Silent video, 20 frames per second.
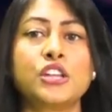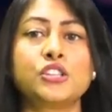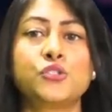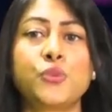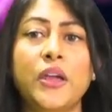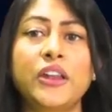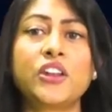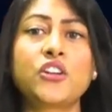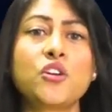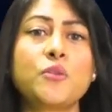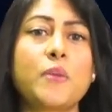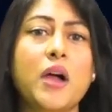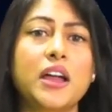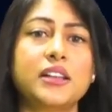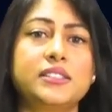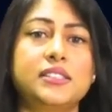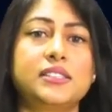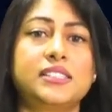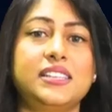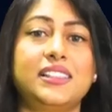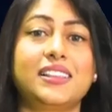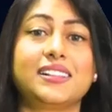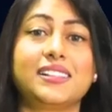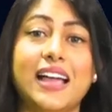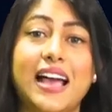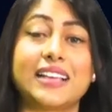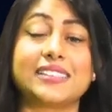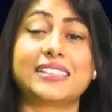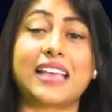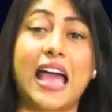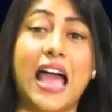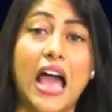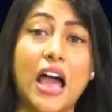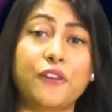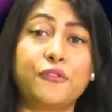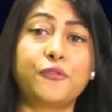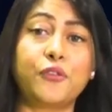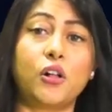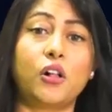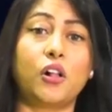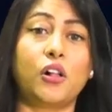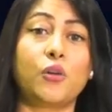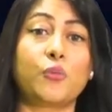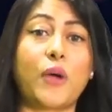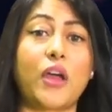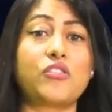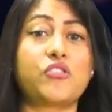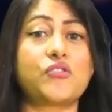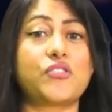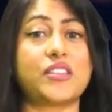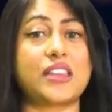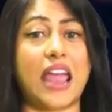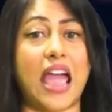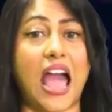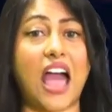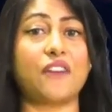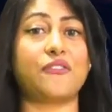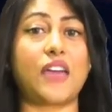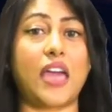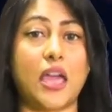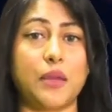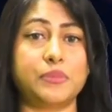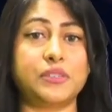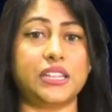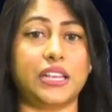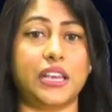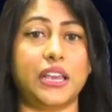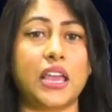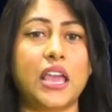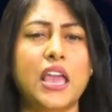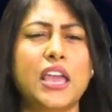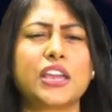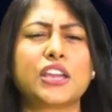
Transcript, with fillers: Training our minds to see the glass half full rather than half empty